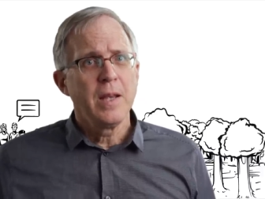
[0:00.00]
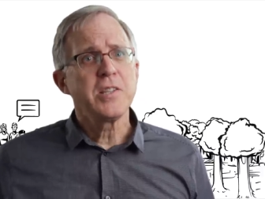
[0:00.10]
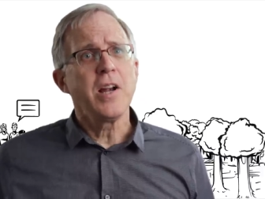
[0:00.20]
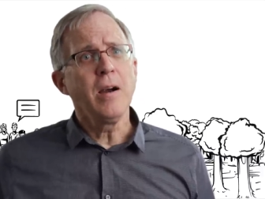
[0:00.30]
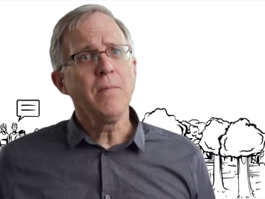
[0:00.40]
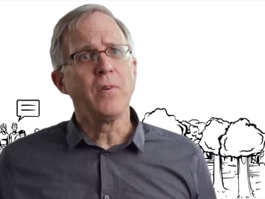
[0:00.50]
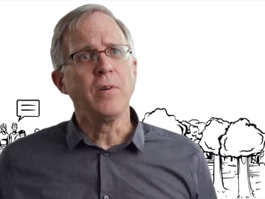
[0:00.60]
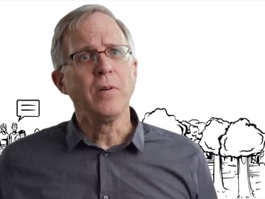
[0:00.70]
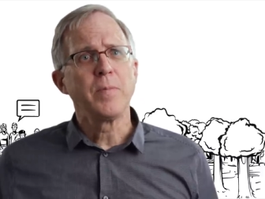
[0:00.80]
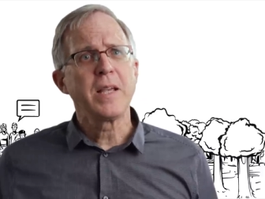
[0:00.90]
It's
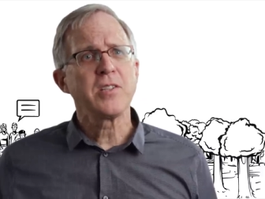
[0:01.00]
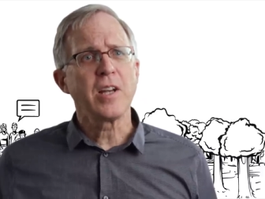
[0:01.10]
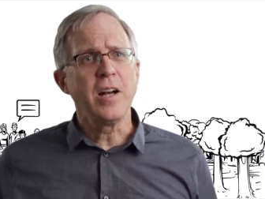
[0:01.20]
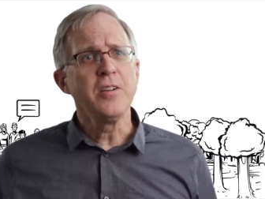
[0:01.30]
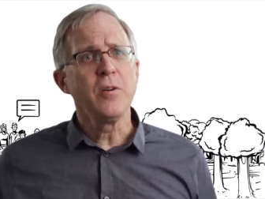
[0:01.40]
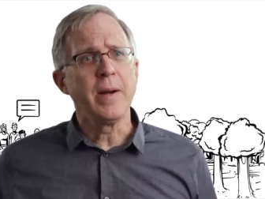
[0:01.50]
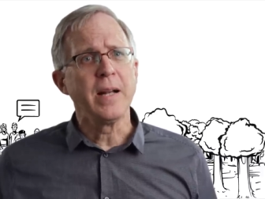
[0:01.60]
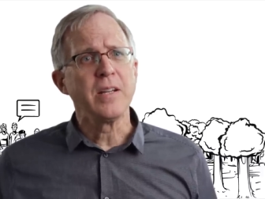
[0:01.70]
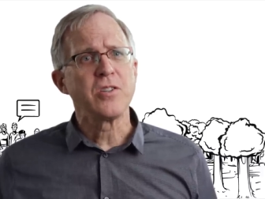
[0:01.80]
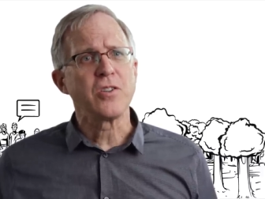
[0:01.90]
harmful because it
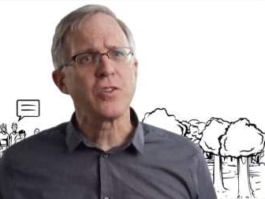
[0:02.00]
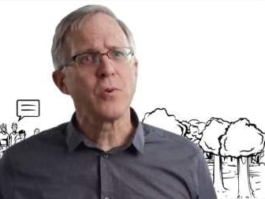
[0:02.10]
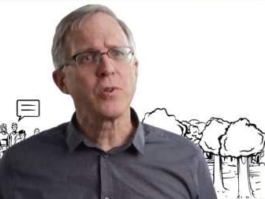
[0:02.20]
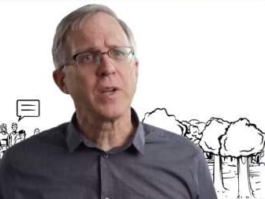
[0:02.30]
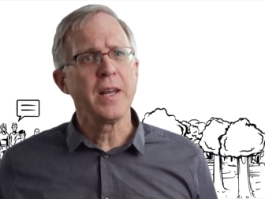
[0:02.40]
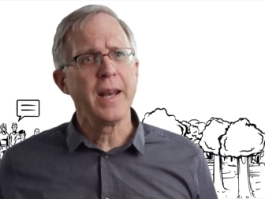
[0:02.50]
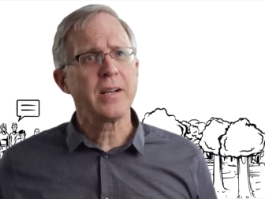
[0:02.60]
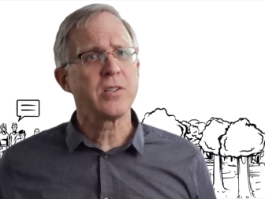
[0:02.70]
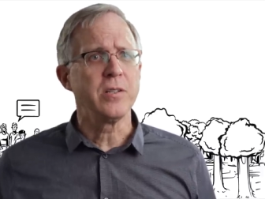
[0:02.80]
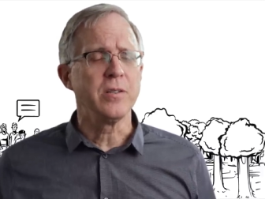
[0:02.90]
undermines the social
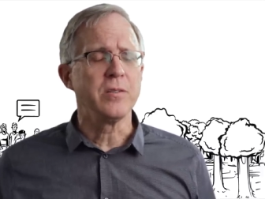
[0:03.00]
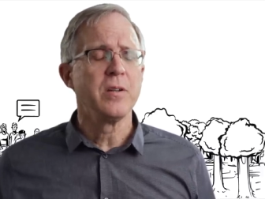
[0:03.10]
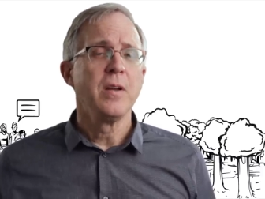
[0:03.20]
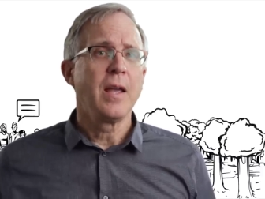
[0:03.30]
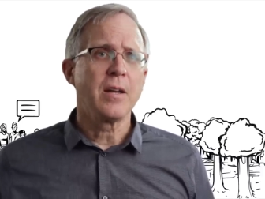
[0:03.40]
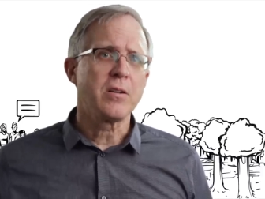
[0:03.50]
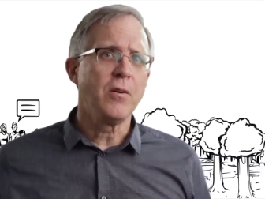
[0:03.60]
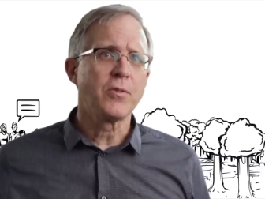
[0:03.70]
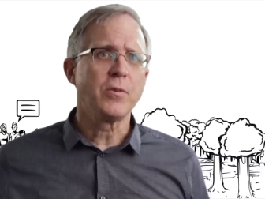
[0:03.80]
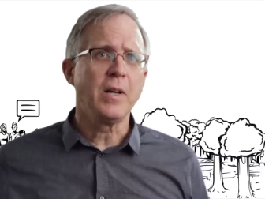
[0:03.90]
connections and
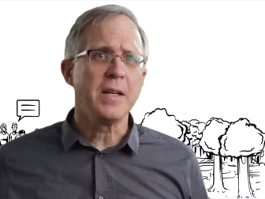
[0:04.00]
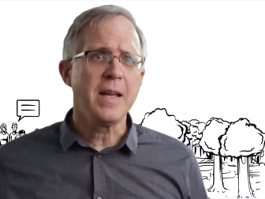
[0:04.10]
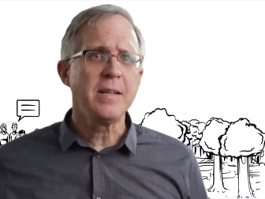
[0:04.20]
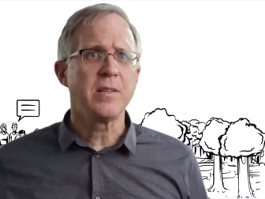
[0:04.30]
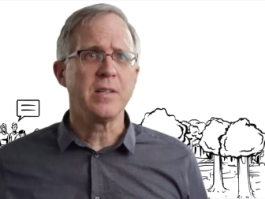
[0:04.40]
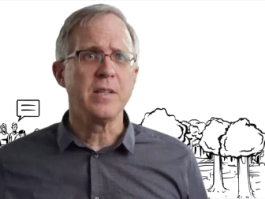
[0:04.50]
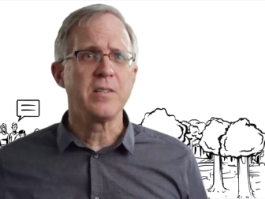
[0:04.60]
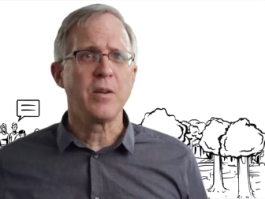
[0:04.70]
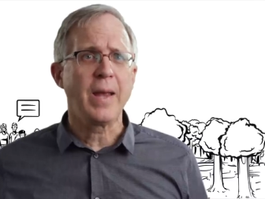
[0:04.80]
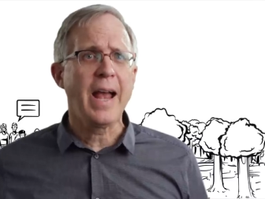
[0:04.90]
cultural
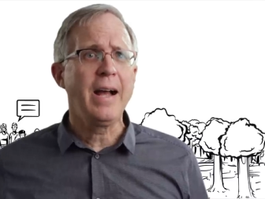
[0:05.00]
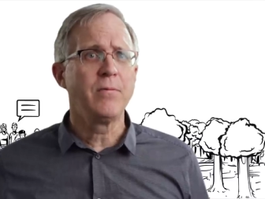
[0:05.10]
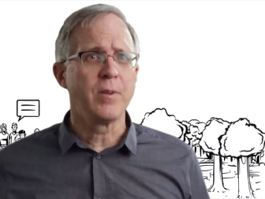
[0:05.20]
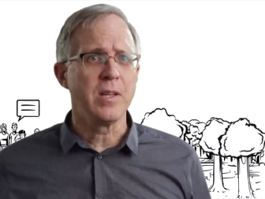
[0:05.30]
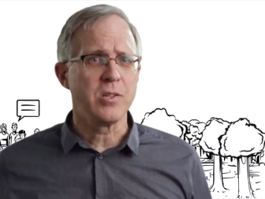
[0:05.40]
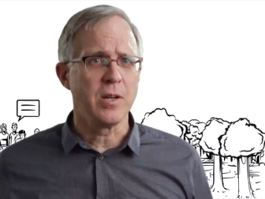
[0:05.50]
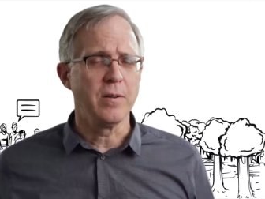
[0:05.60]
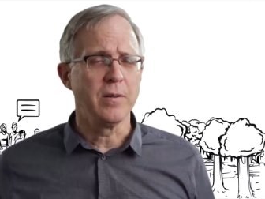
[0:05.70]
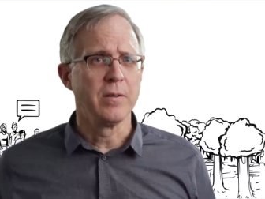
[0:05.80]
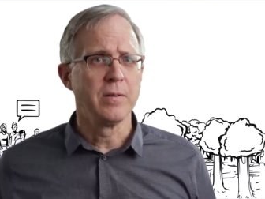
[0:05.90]
identities that we have with each
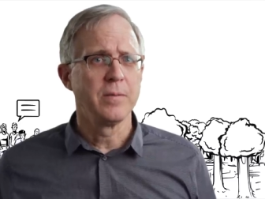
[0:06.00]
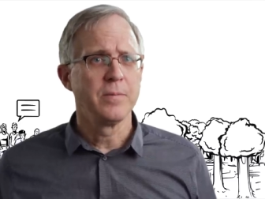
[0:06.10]
other.